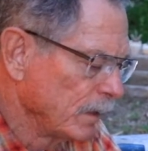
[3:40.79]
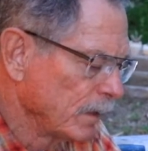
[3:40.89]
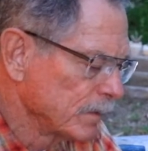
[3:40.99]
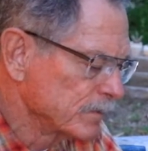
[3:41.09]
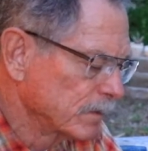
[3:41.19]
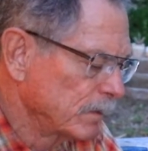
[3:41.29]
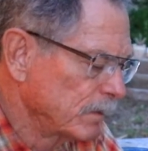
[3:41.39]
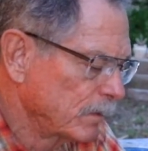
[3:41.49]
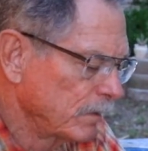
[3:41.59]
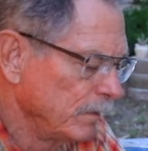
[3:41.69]
has
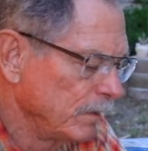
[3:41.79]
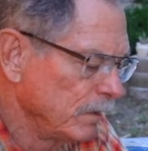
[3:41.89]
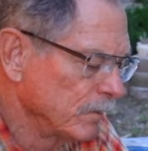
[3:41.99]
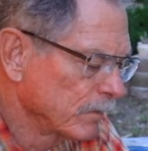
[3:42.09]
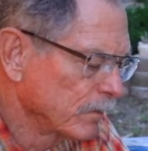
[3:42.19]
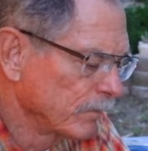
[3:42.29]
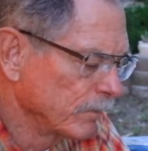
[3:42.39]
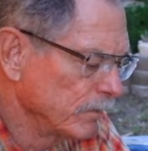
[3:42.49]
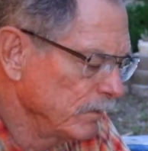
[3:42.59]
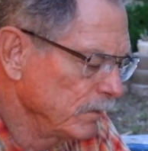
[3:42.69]
either
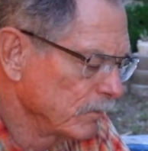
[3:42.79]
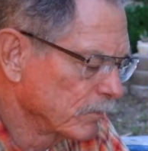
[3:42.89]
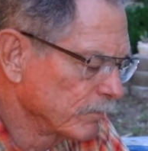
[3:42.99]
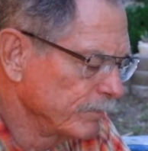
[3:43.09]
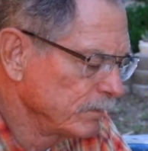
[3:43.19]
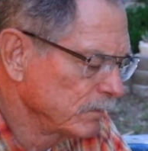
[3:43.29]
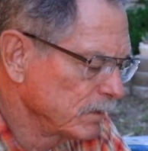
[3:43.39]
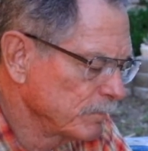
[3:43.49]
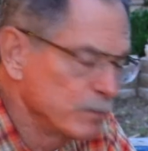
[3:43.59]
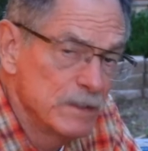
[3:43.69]
corroded or filled
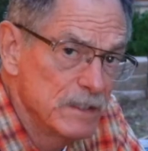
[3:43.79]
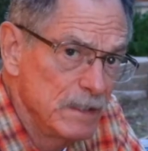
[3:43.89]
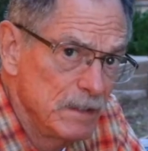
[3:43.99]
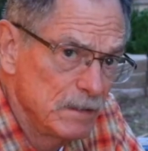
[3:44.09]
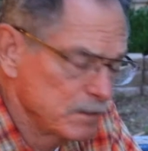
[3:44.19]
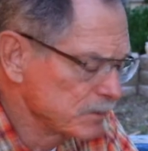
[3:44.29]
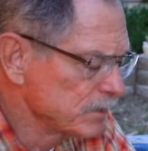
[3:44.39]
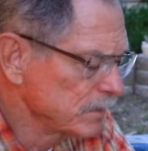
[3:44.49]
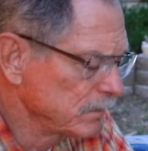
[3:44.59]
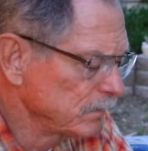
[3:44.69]
up with sand and
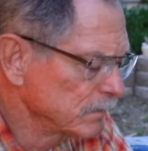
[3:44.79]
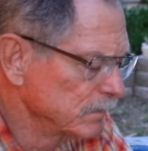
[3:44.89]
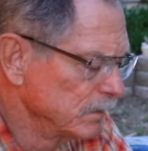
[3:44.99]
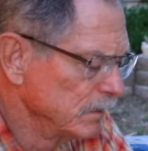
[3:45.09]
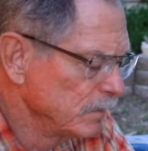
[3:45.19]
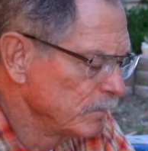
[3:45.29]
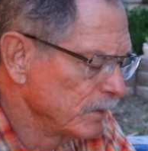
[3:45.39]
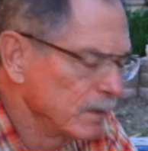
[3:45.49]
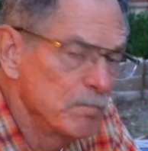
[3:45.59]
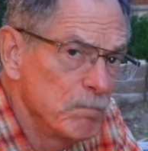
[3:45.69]
salt,
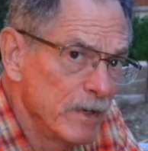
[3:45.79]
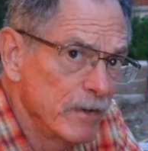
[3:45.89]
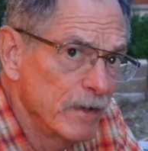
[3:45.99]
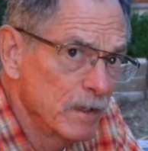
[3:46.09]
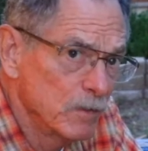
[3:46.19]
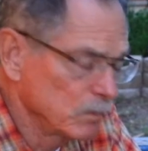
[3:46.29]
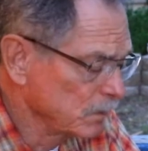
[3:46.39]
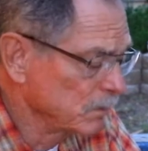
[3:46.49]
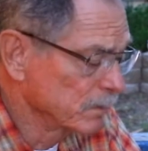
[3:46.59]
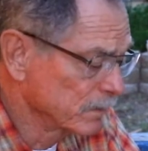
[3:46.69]
but that bearing no
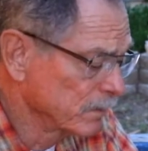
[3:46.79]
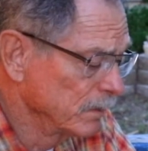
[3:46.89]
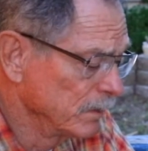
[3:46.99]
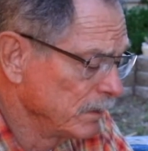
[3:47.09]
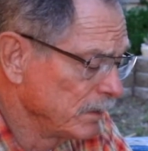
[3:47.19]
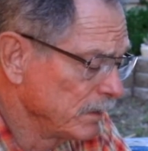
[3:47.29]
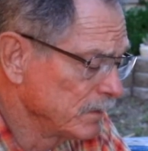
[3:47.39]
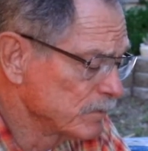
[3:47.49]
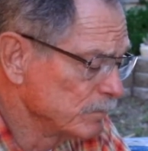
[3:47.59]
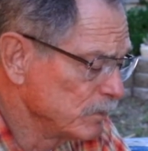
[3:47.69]
longer
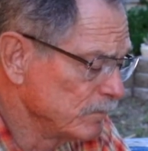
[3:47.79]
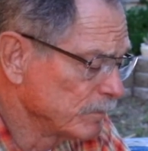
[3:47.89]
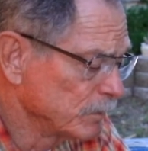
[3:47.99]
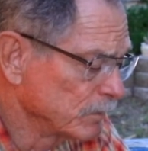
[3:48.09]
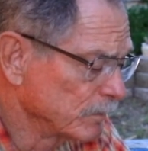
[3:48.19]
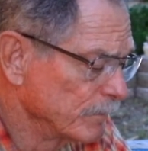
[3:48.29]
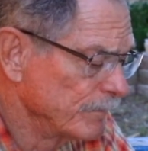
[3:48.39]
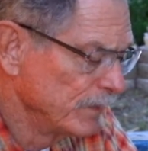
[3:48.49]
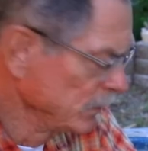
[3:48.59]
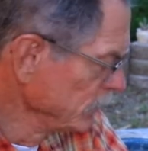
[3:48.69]
is movable.
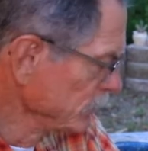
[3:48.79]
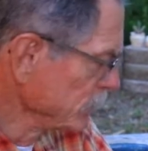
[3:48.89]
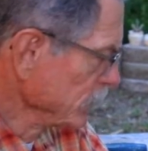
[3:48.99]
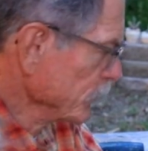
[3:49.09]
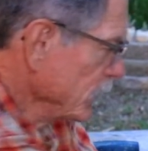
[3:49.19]
So I'm